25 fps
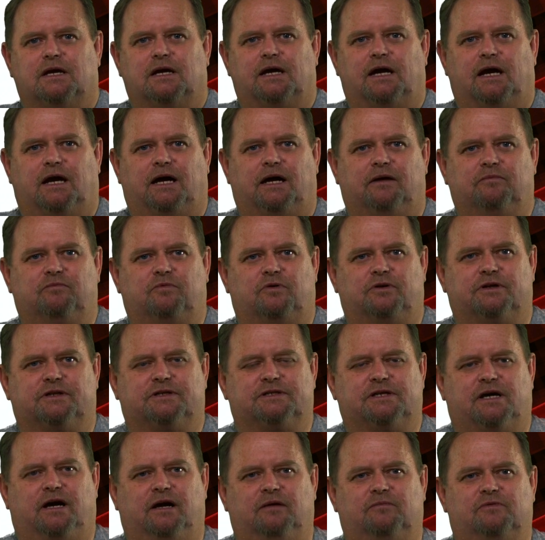What do
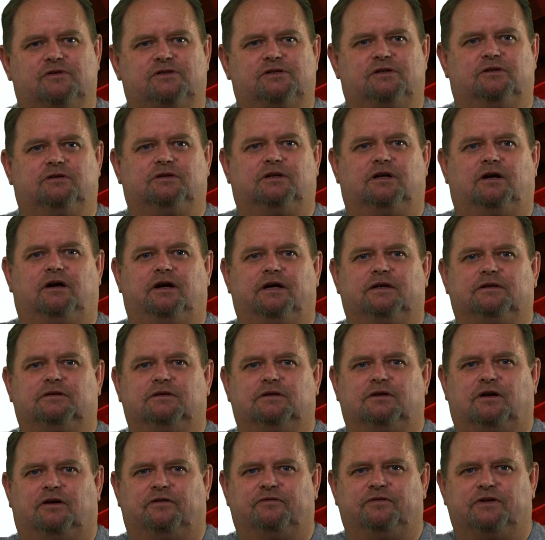tables look like?
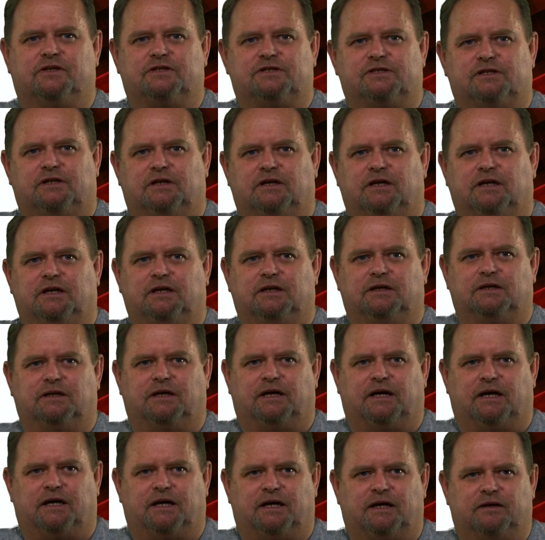Obviously,
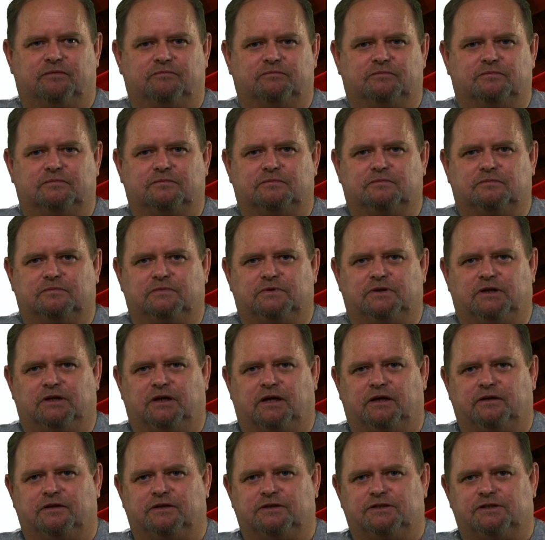
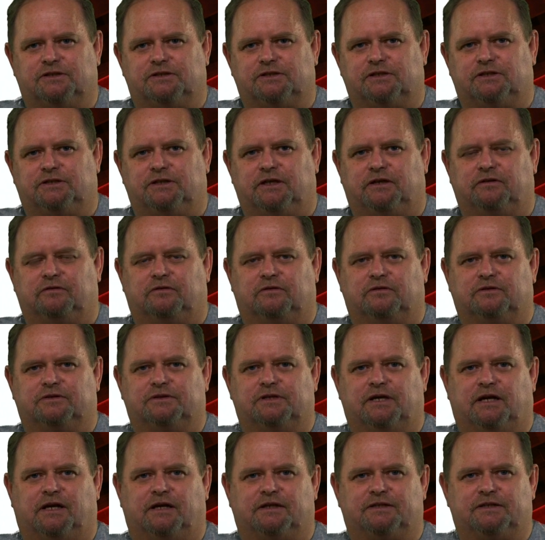they're just the general
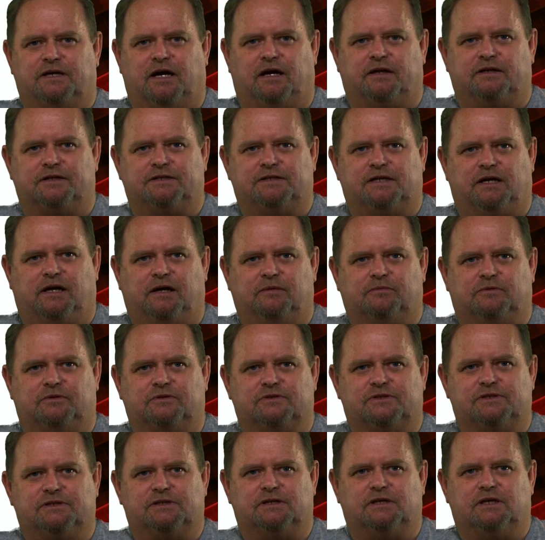data
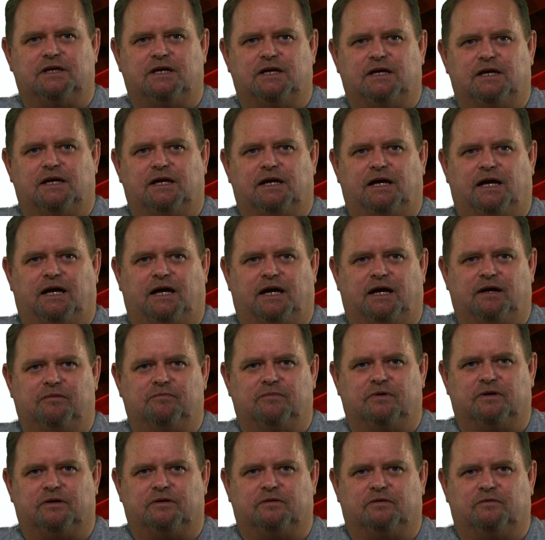tables.
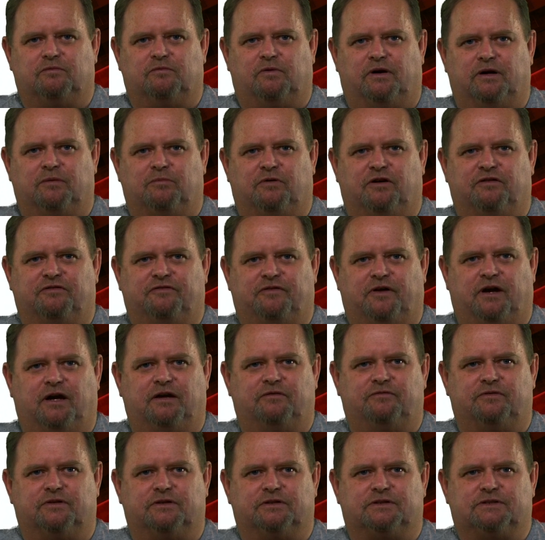One of my
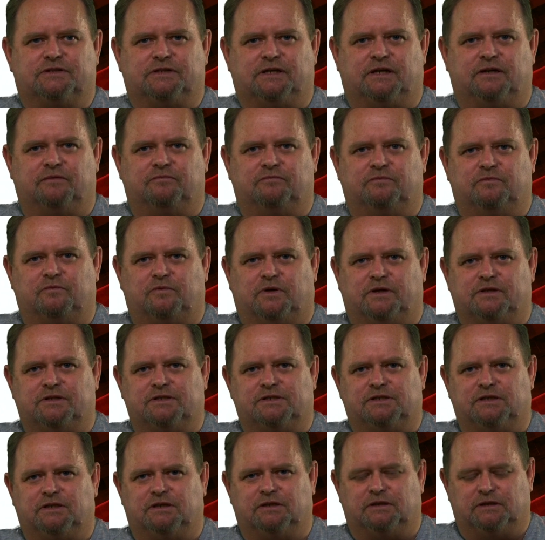favourite
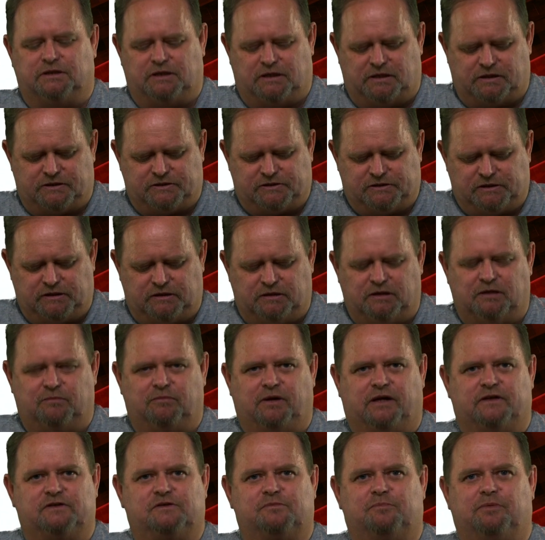ones in Senior
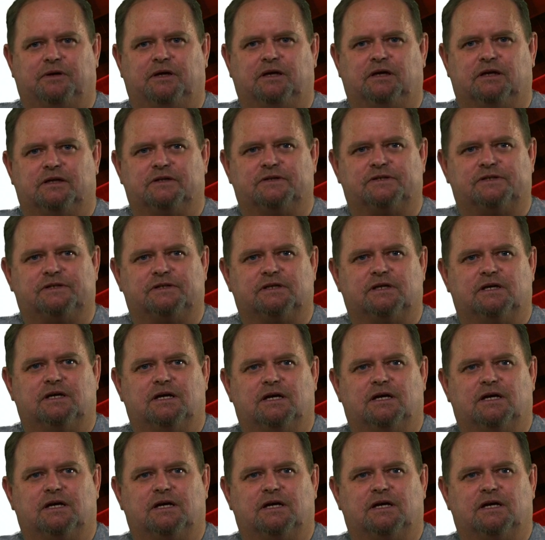Maths B is